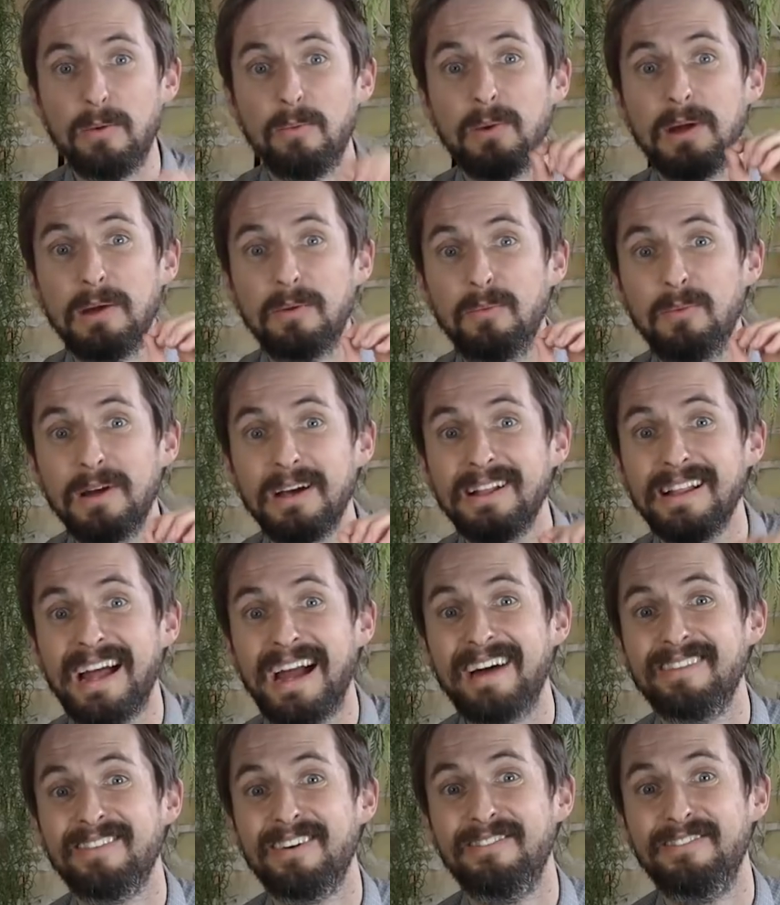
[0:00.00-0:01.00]
we will
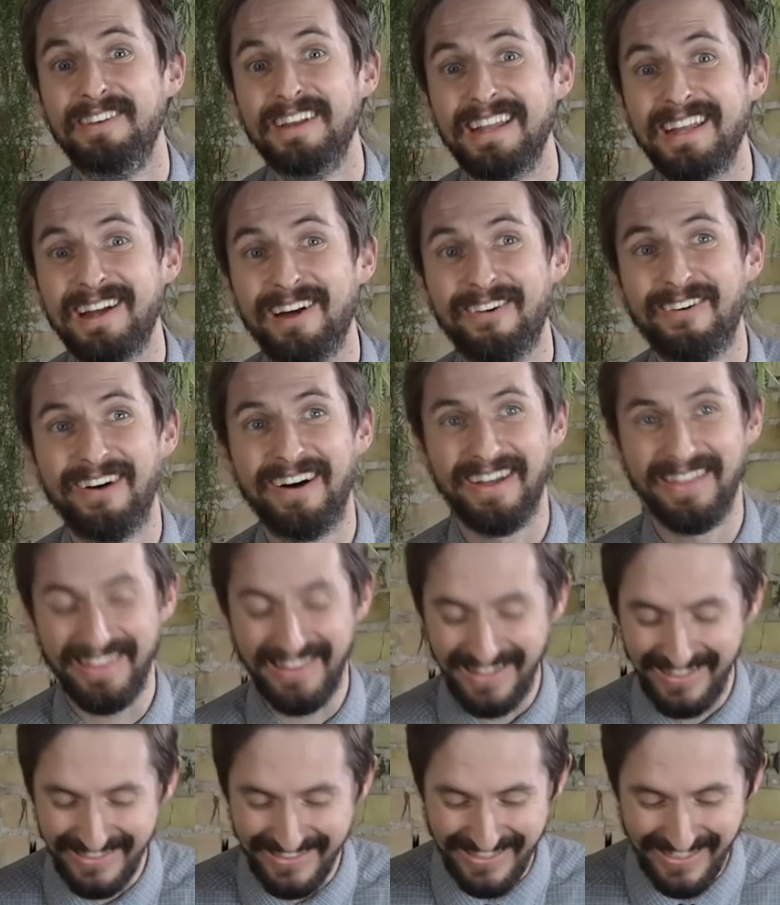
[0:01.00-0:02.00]
have a video on
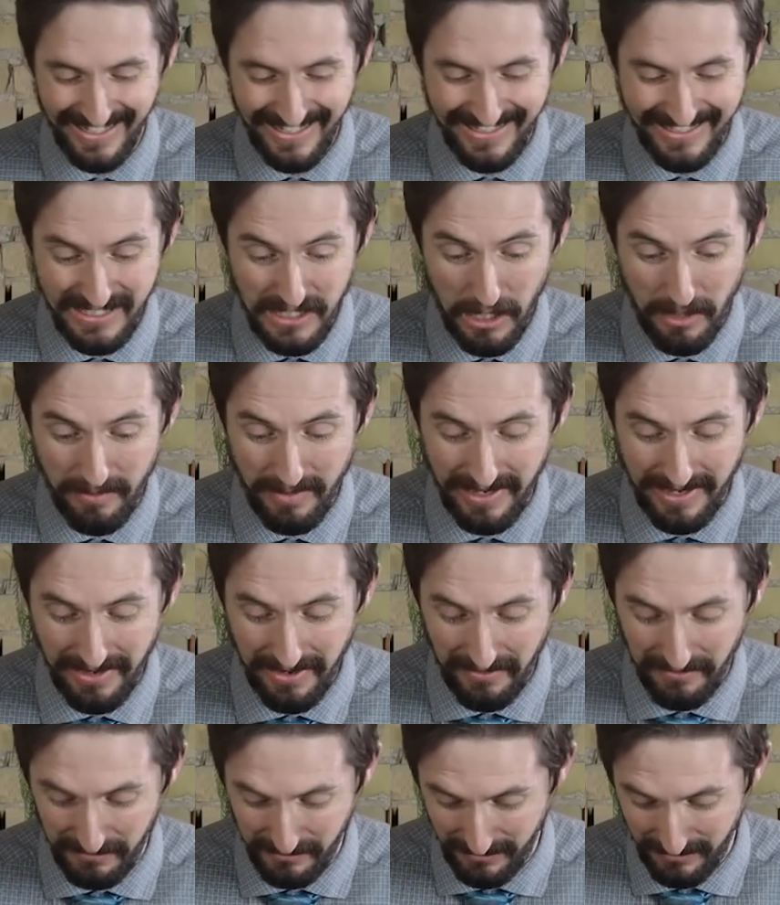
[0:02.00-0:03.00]
these guys coming
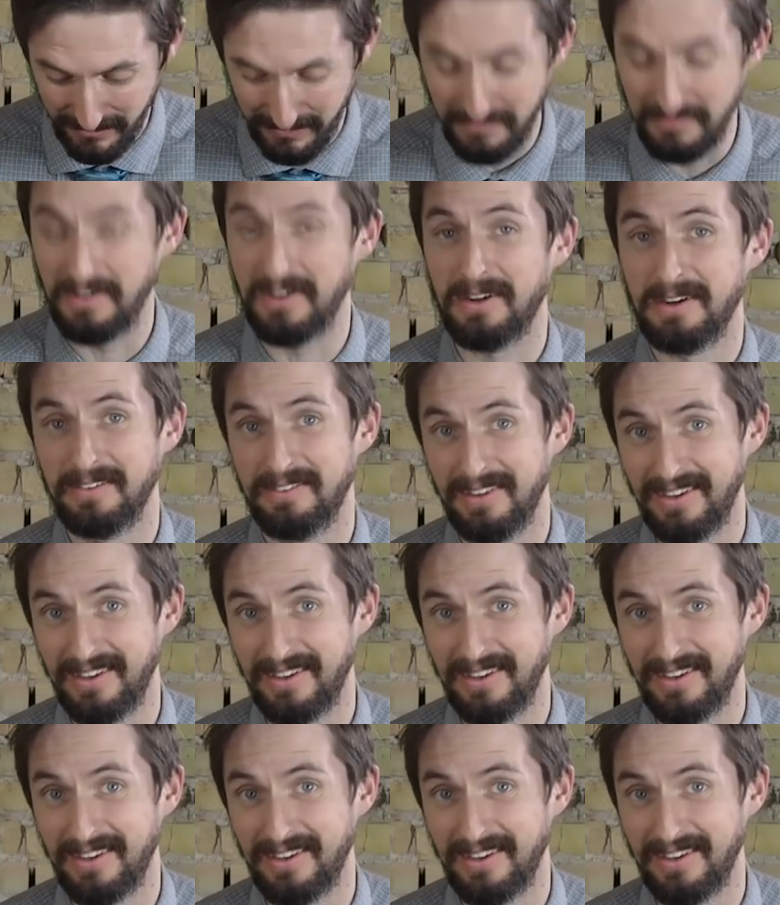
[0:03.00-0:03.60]
out very,